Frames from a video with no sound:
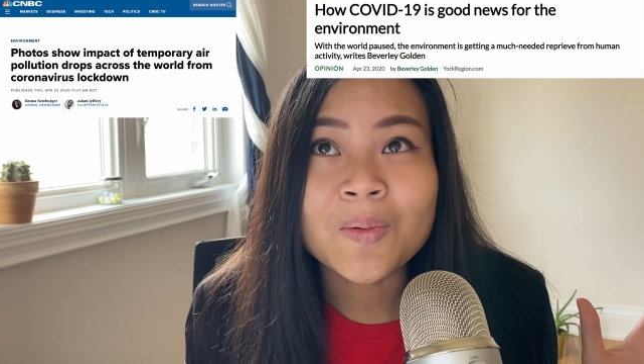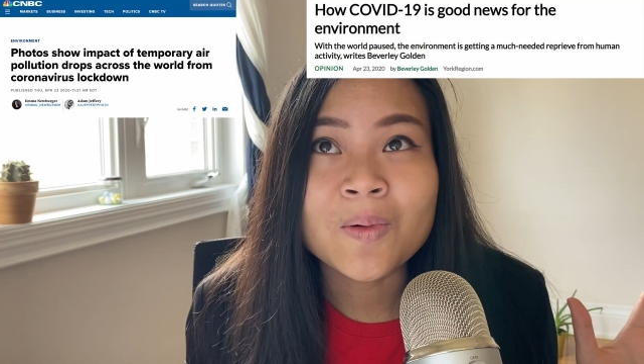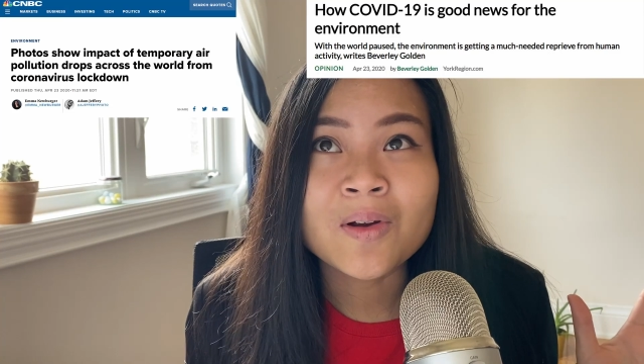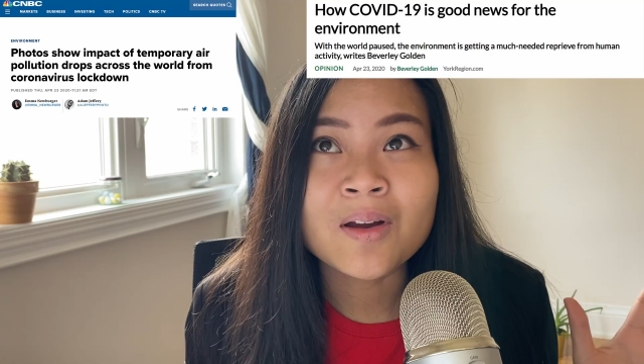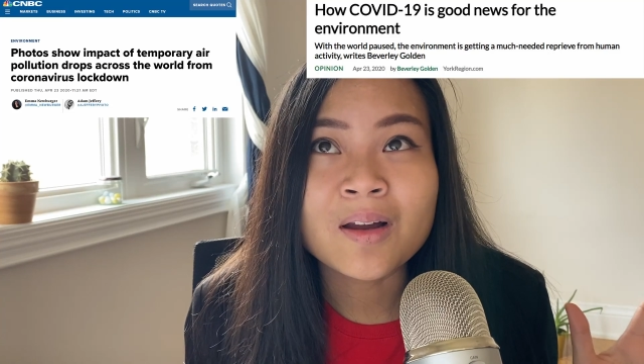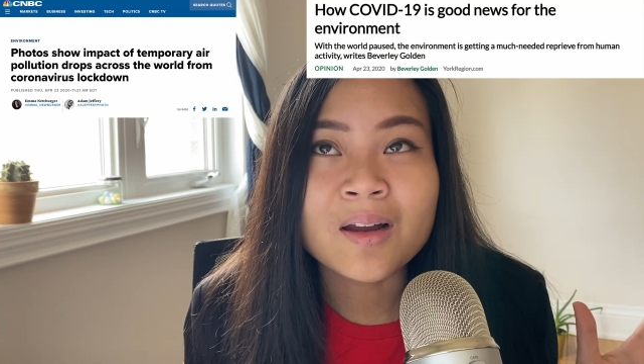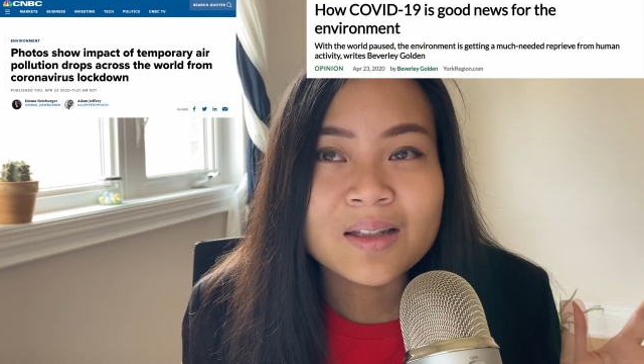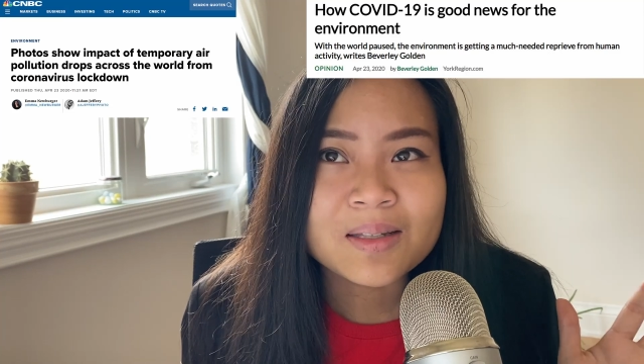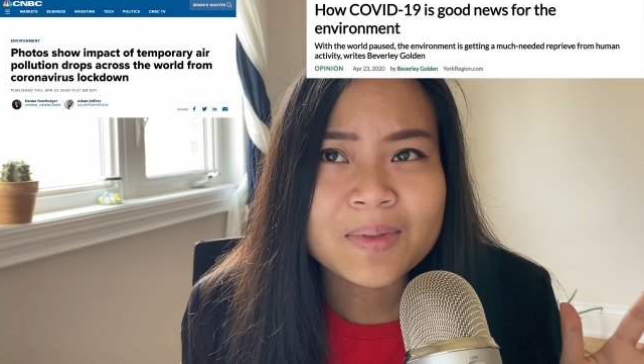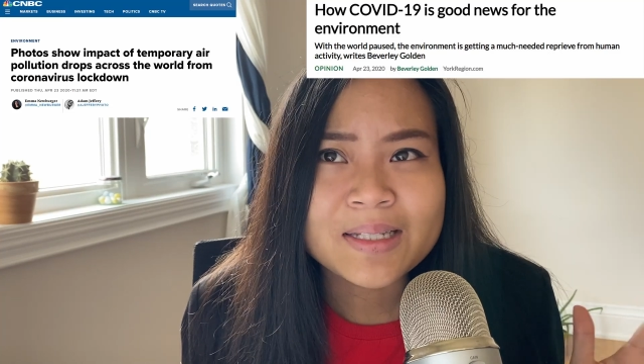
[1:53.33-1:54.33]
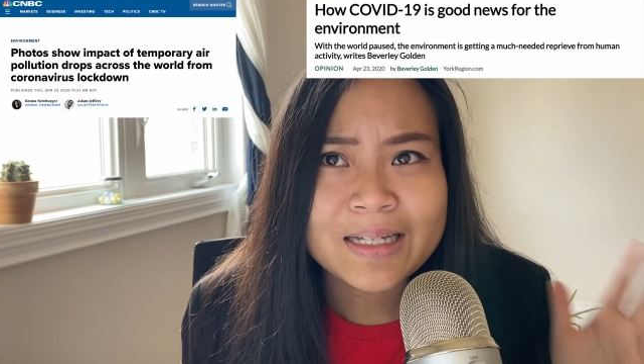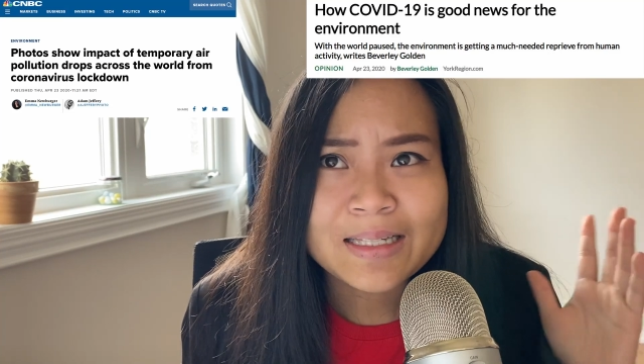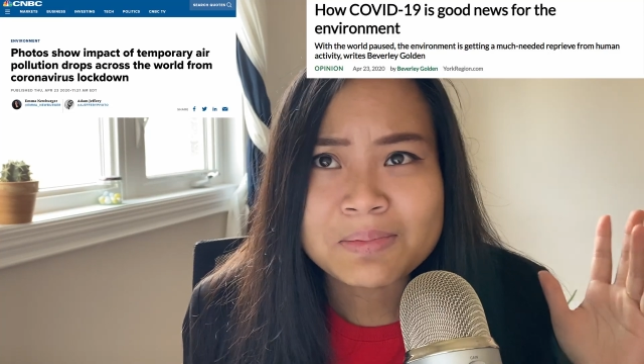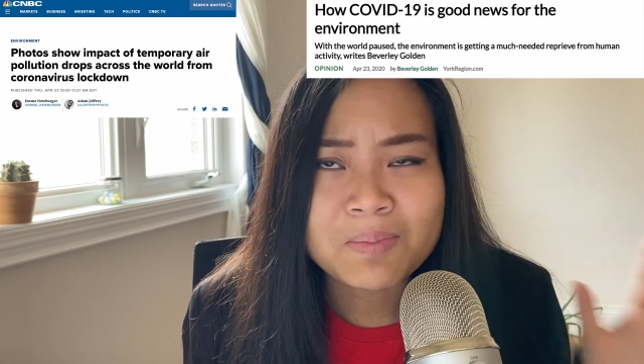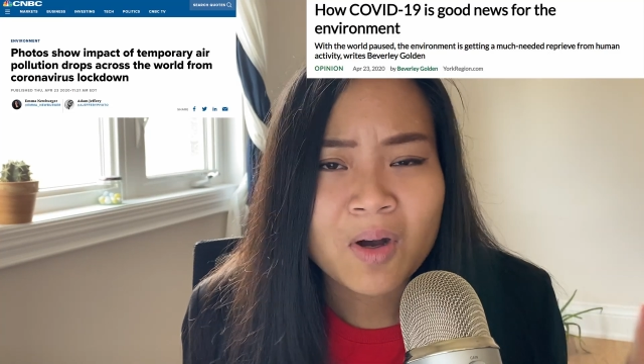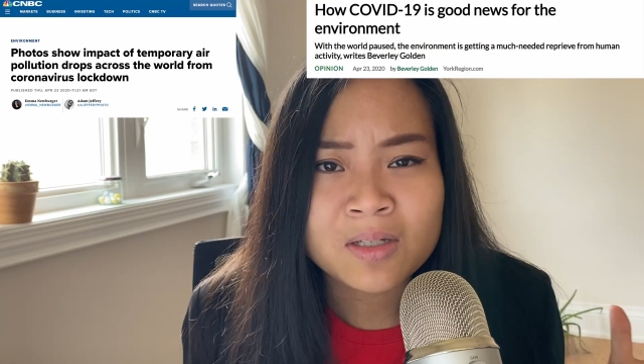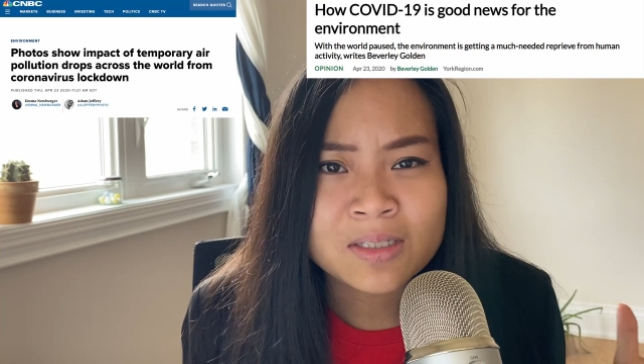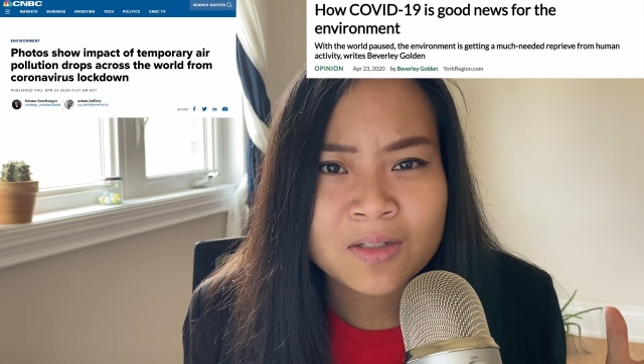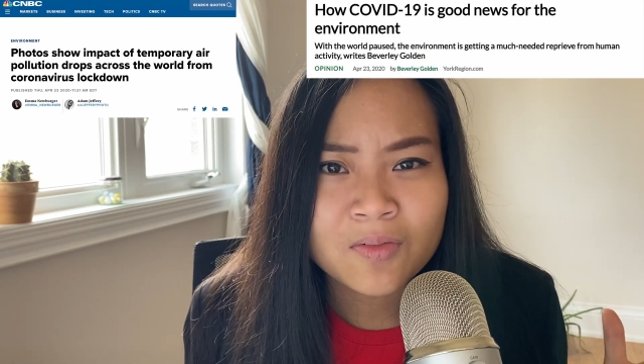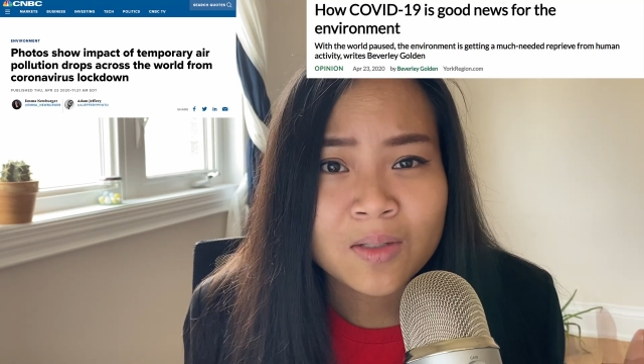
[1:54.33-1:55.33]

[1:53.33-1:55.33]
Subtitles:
or something that has been positive,